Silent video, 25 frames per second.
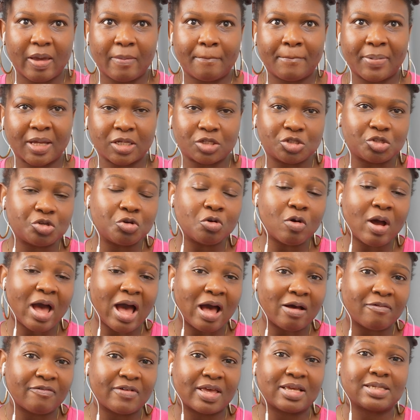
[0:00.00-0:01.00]
but you
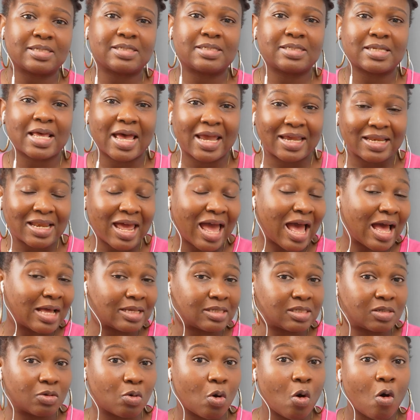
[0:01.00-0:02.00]
have a side
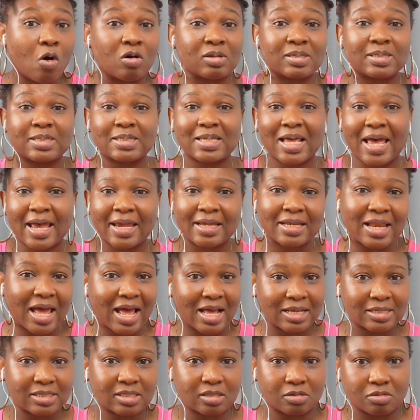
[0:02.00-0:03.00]
hustle or side
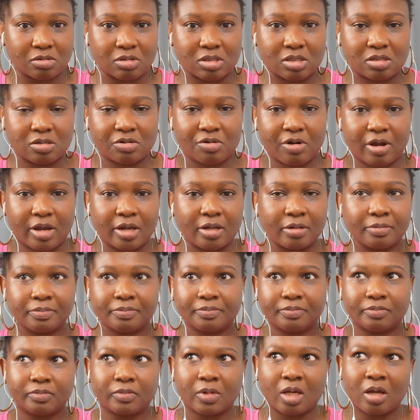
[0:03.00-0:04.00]
hustles, right?
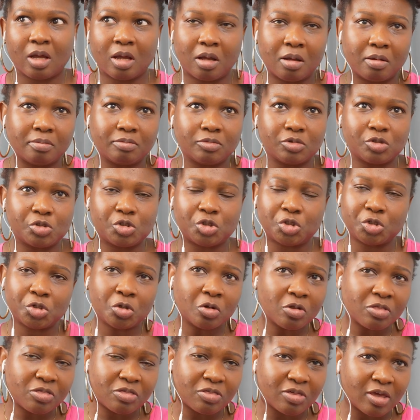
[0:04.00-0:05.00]
Do
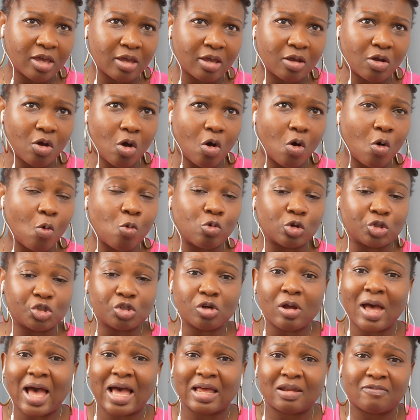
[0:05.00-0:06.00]
you think or would
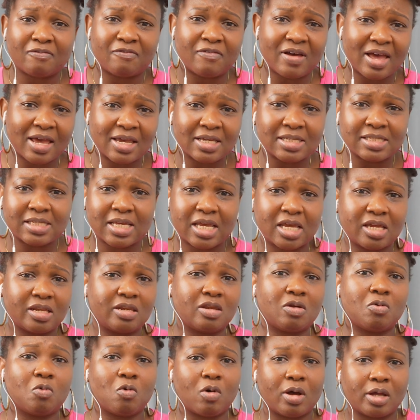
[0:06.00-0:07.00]
you advise
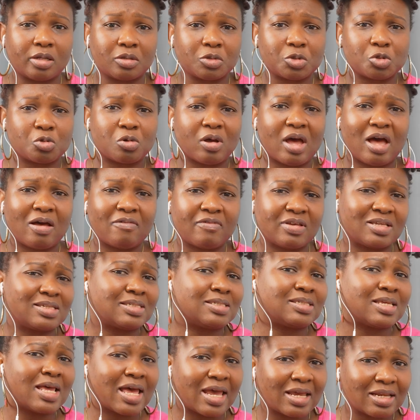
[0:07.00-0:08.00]
anyone to have a
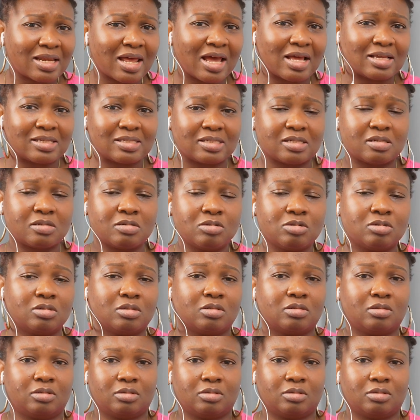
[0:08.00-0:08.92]
side hustle?